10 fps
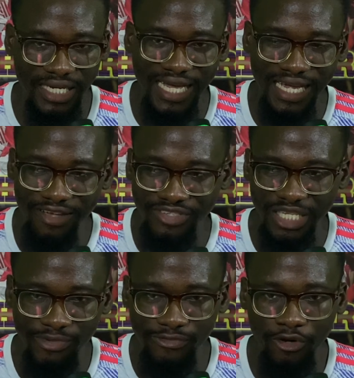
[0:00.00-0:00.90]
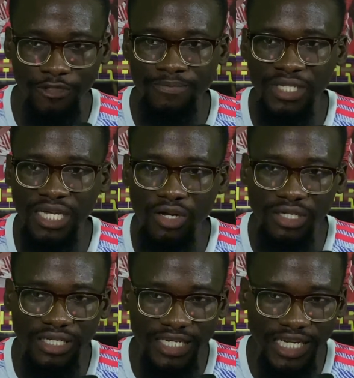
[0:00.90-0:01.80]
Like I have said before,
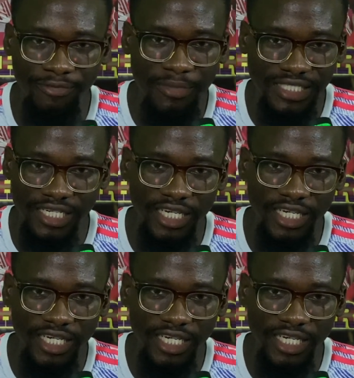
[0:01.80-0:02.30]
Mason